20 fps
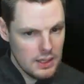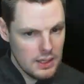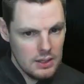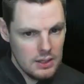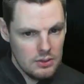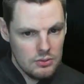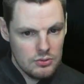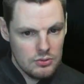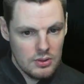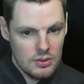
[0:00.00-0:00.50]

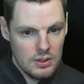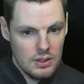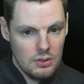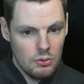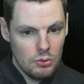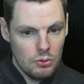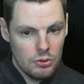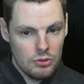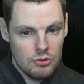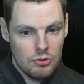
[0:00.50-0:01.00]
is, in
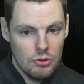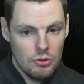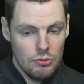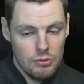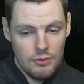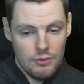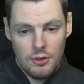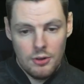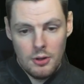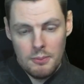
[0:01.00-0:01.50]
order to
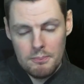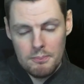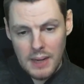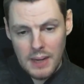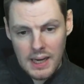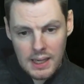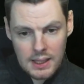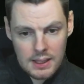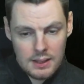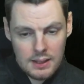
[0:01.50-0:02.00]
revert
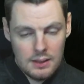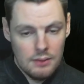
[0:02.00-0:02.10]
back,